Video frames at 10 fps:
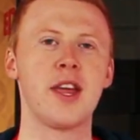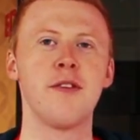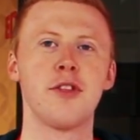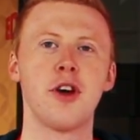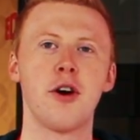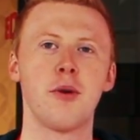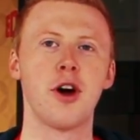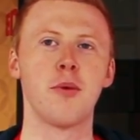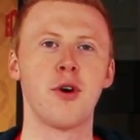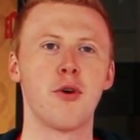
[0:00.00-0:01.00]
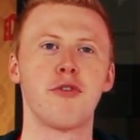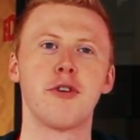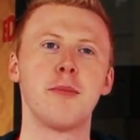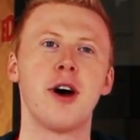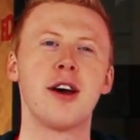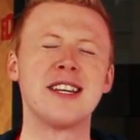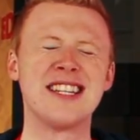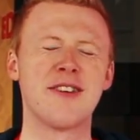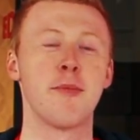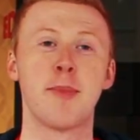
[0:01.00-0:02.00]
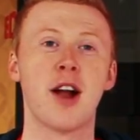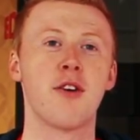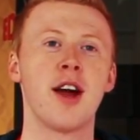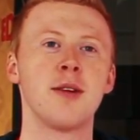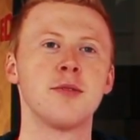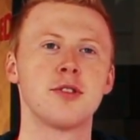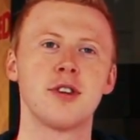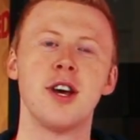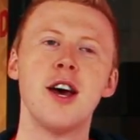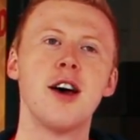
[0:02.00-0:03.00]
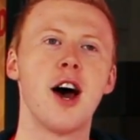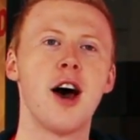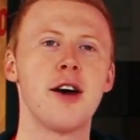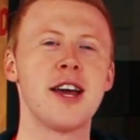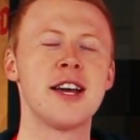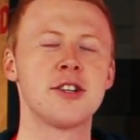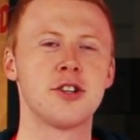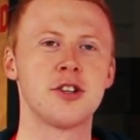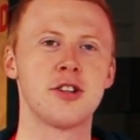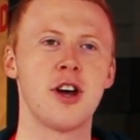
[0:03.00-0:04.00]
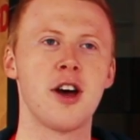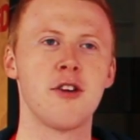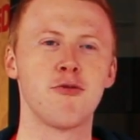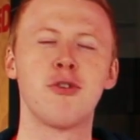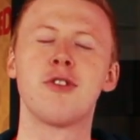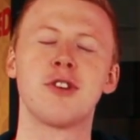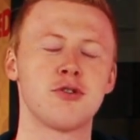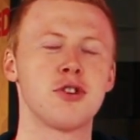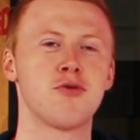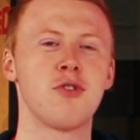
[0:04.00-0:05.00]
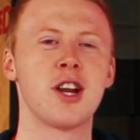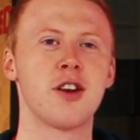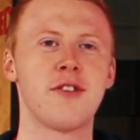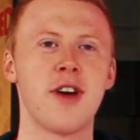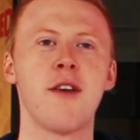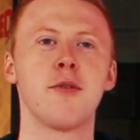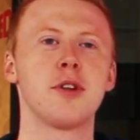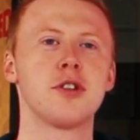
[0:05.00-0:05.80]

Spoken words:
even though like we're all from different backgrounds. It's just really good for everyone